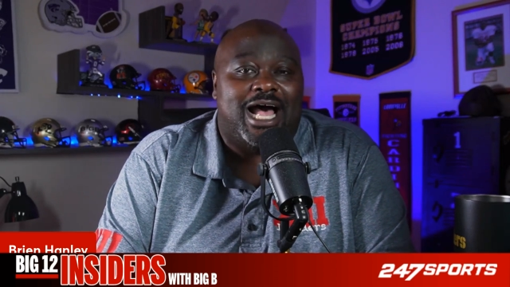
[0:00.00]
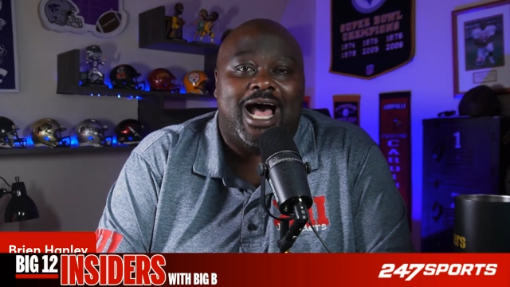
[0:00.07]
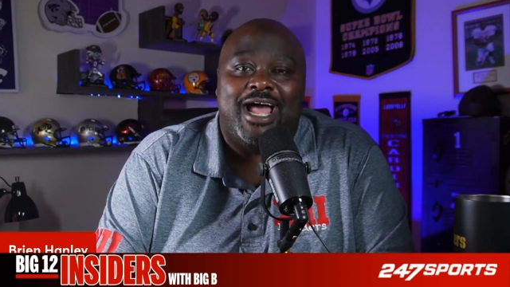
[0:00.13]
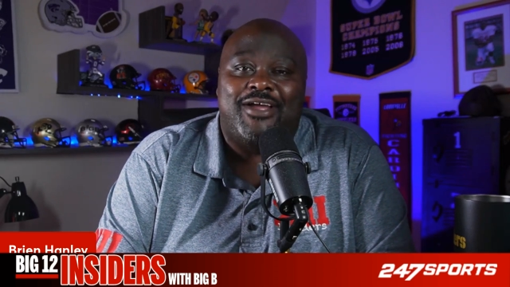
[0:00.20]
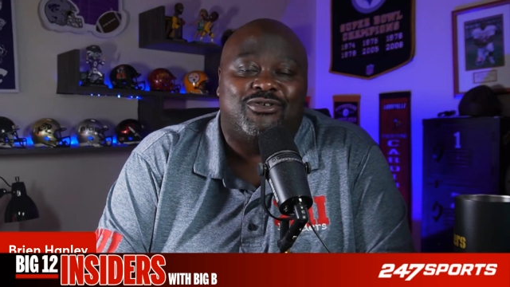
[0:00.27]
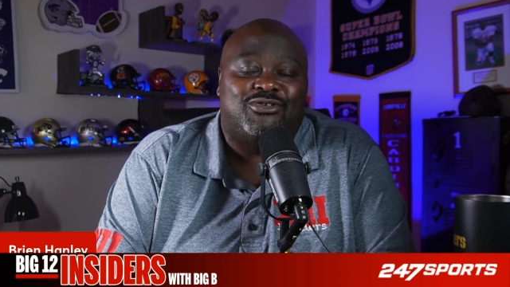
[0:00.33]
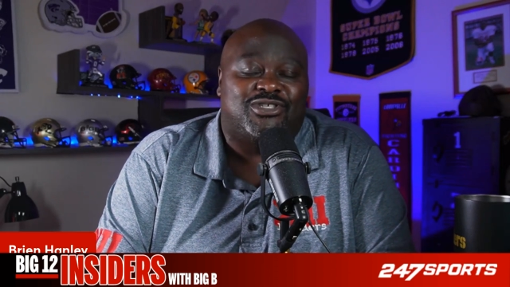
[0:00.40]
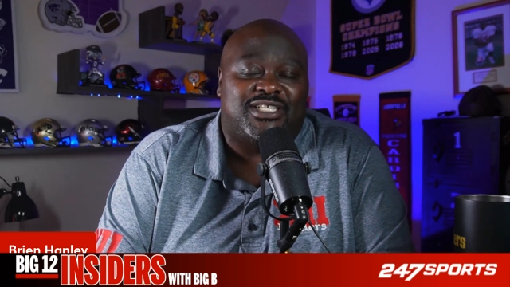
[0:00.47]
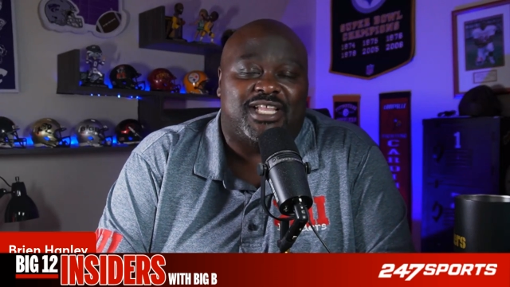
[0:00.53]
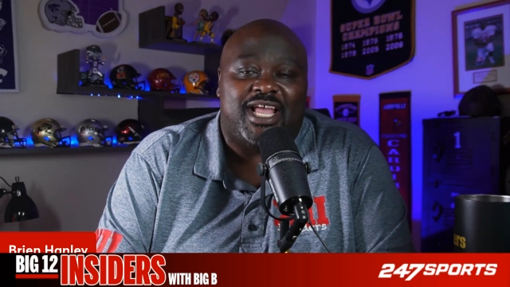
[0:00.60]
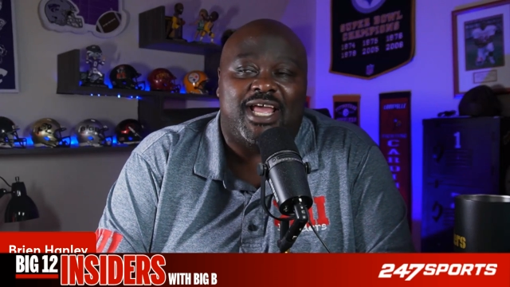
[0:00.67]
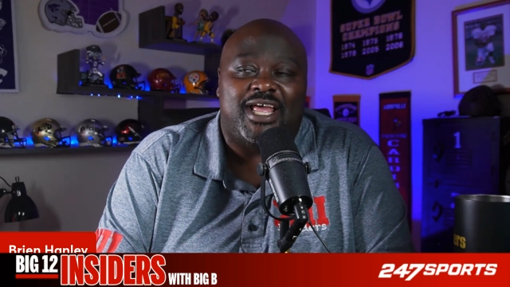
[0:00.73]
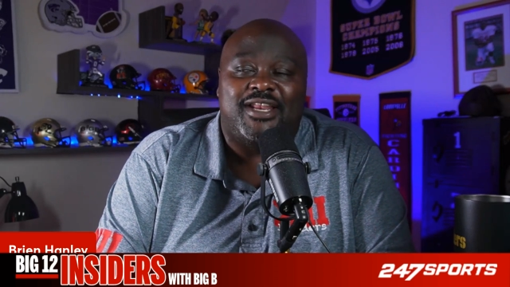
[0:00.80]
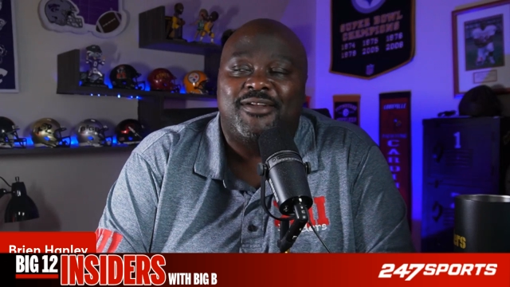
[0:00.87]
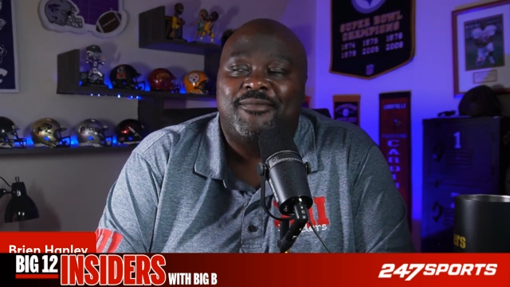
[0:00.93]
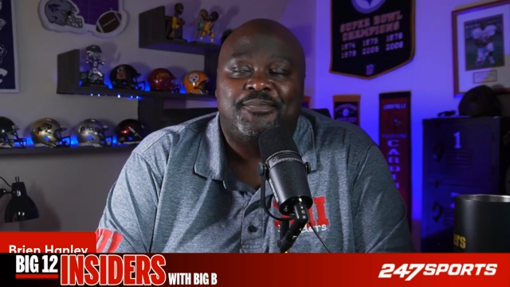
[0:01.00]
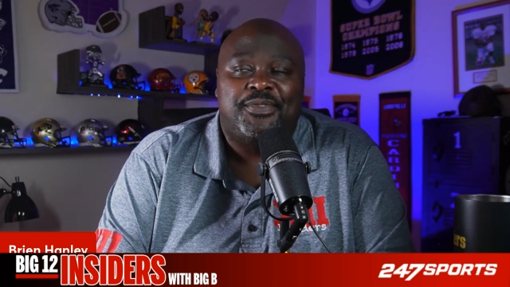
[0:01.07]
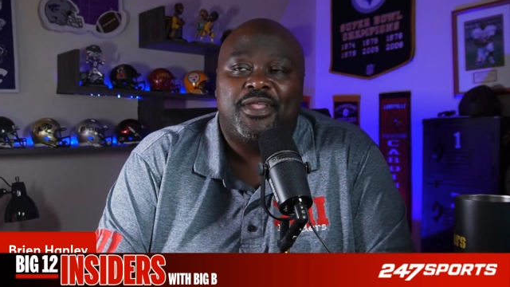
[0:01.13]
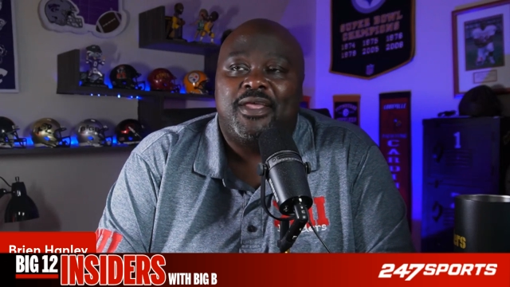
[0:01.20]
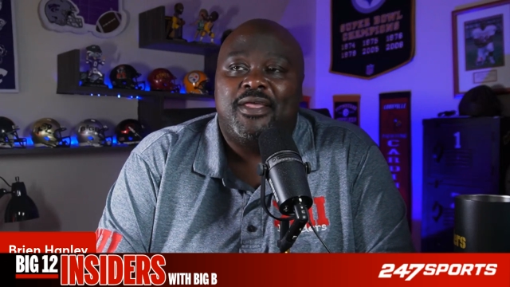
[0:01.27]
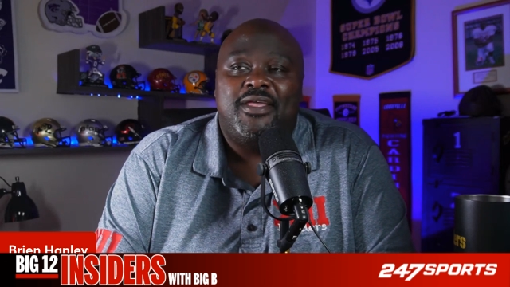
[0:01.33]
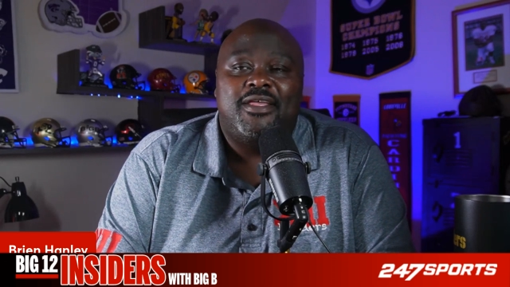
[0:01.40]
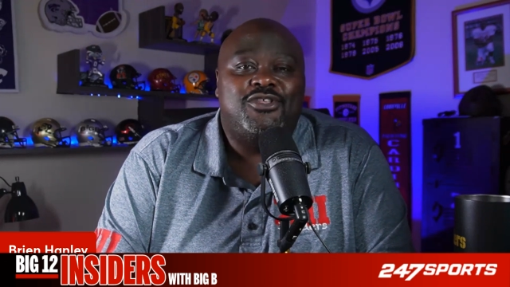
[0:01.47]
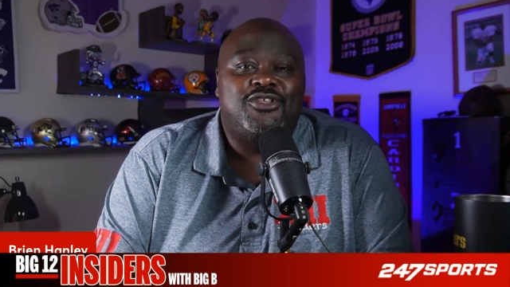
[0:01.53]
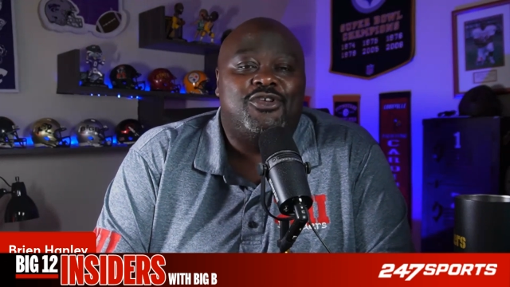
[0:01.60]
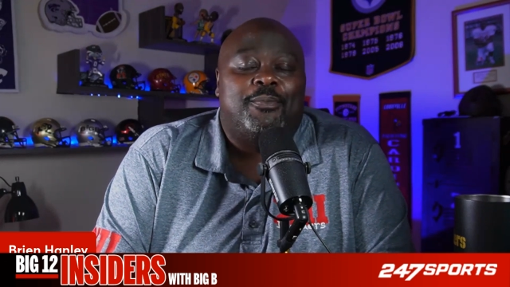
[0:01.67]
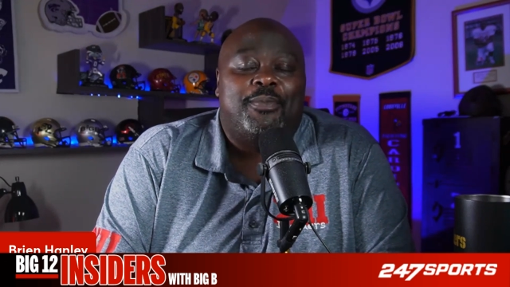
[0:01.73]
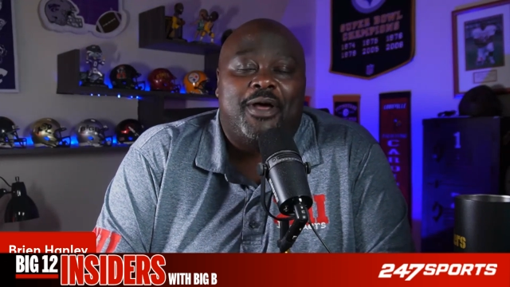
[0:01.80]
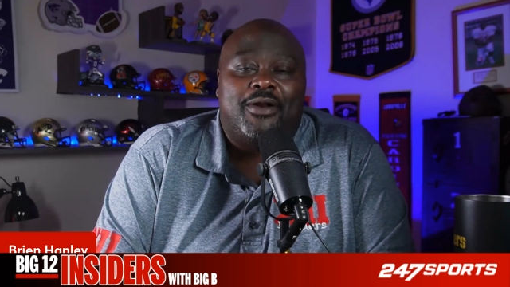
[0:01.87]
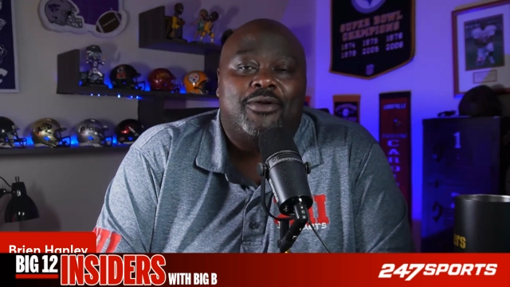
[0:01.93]
I understand you're
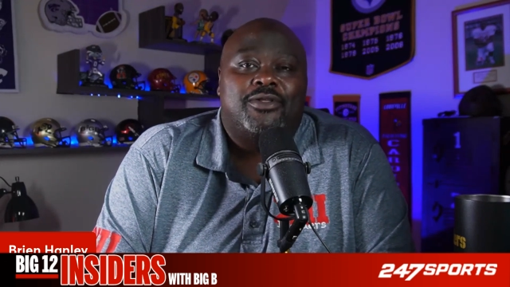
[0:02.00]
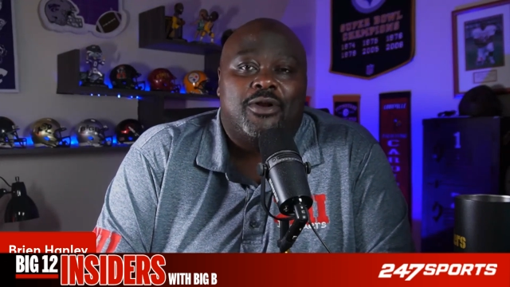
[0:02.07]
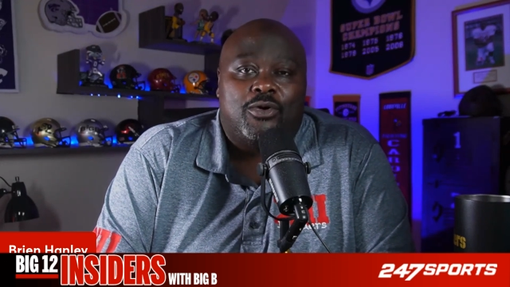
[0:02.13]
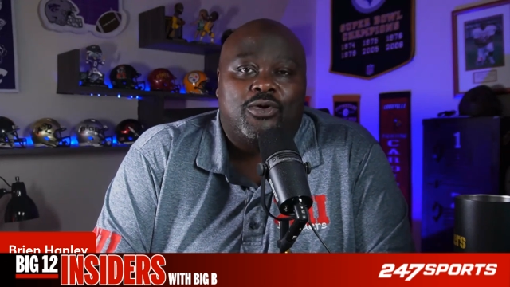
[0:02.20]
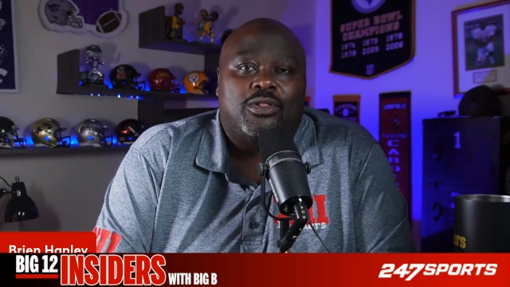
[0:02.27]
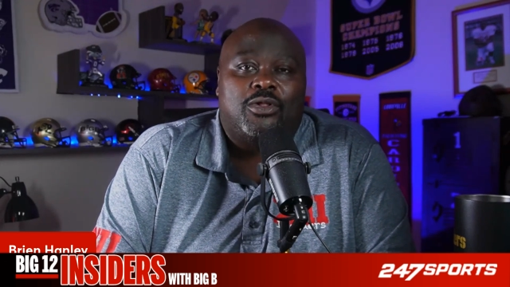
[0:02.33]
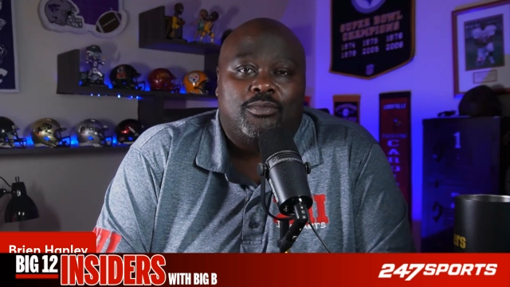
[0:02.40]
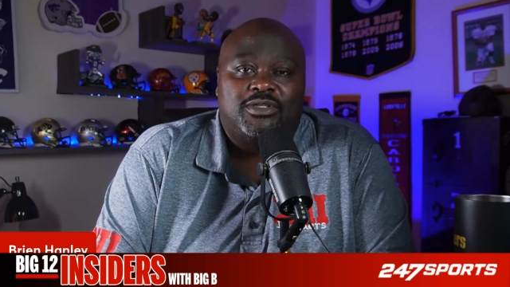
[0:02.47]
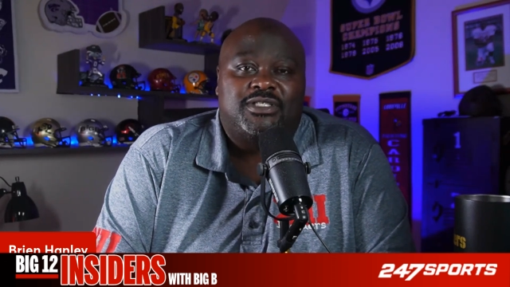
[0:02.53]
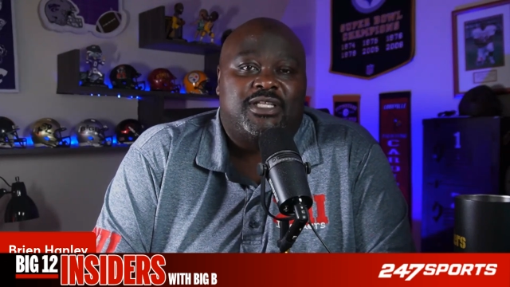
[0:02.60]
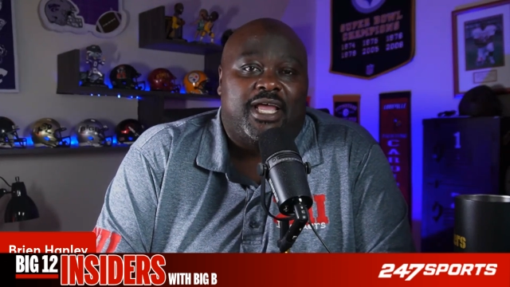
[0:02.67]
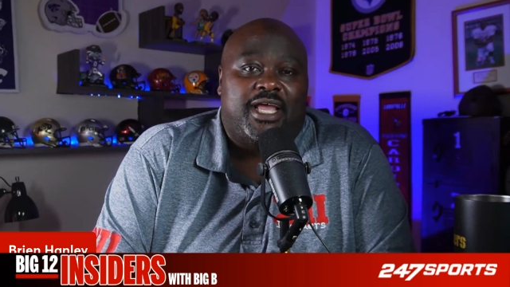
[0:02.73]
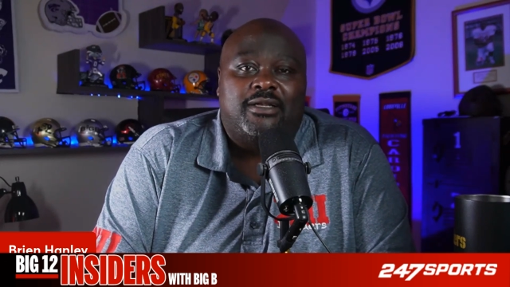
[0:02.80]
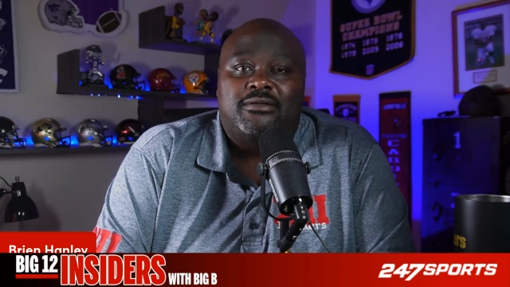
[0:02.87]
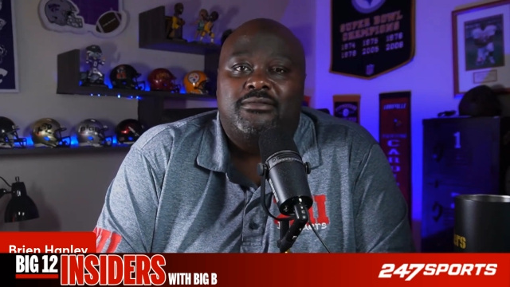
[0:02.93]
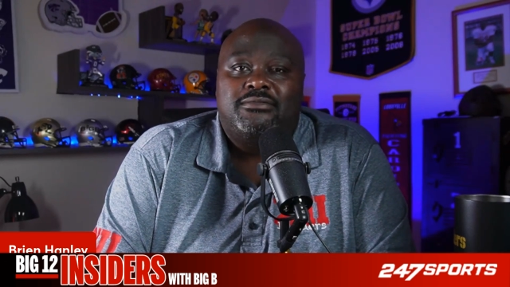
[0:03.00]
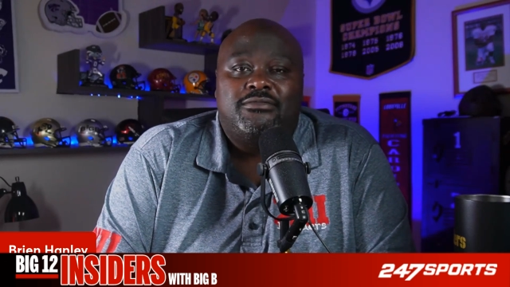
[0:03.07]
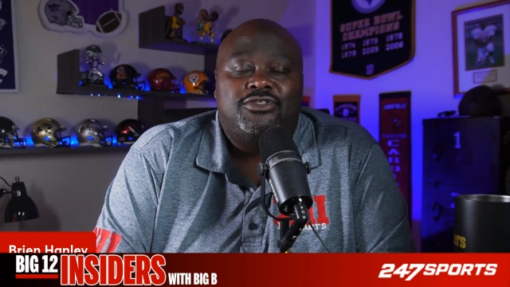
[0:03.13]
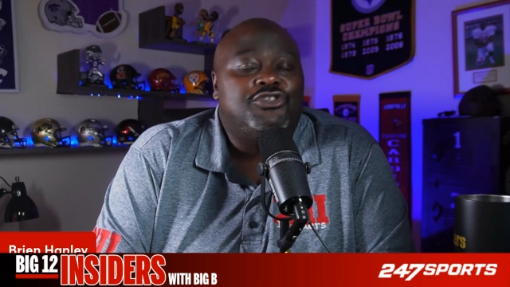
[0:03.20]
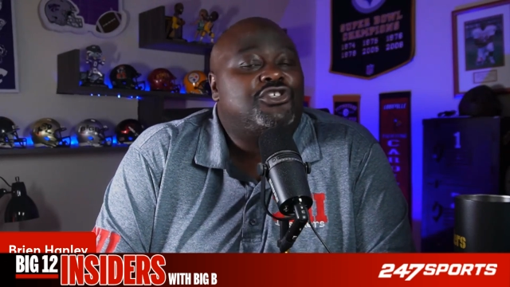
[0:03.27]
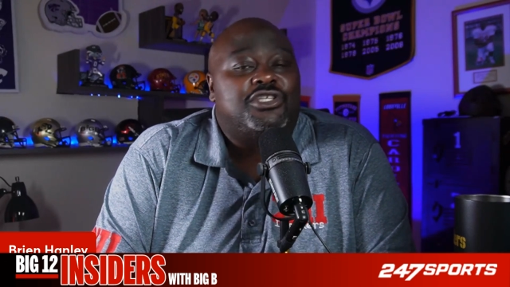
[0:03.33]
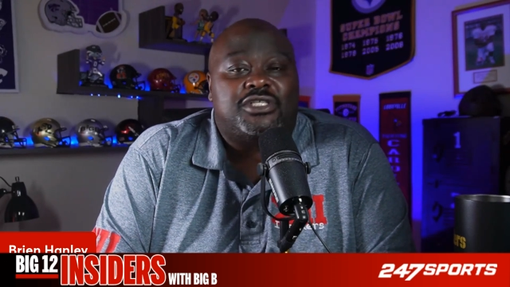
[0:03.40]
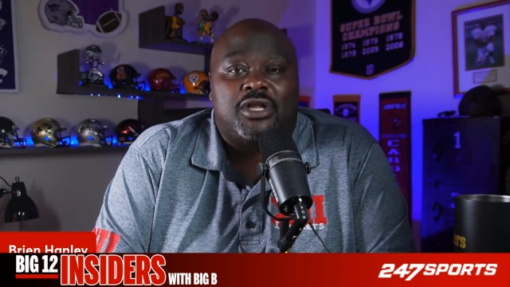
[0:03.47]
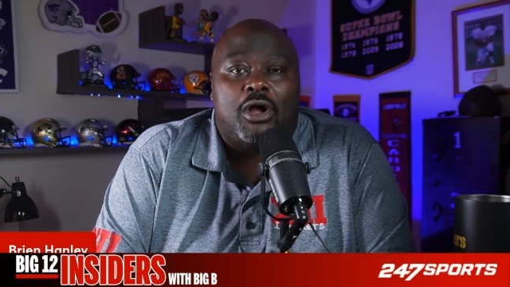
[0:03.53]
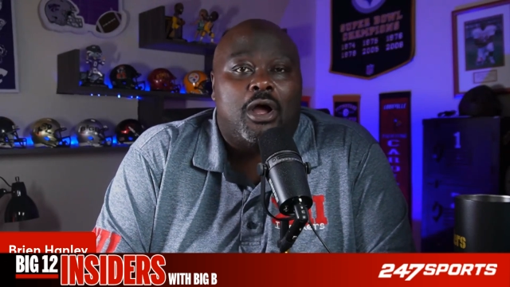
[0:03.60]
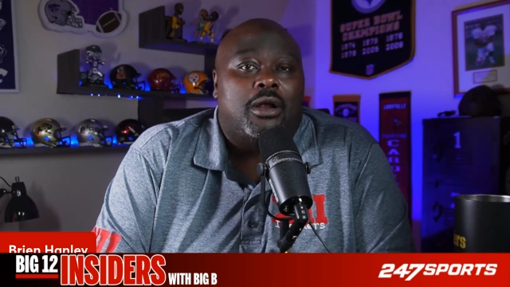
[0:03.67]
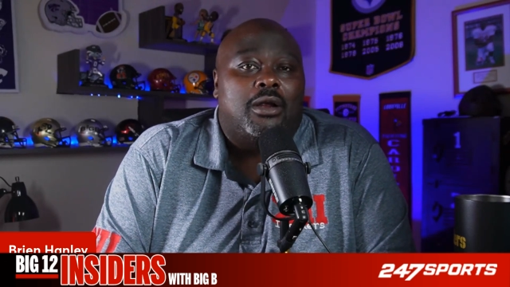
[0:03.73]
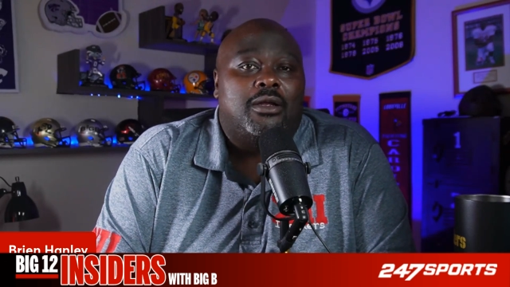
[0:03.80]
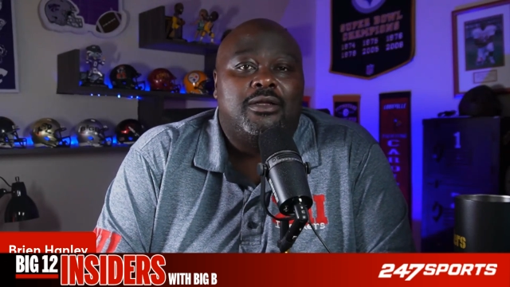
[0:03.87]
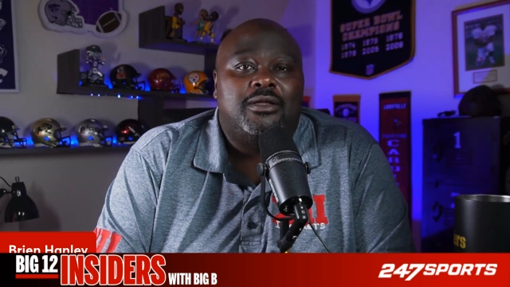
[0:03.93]
better than Oklahoma State. You just
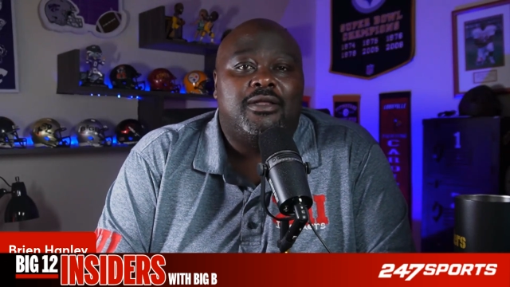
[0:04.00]
are.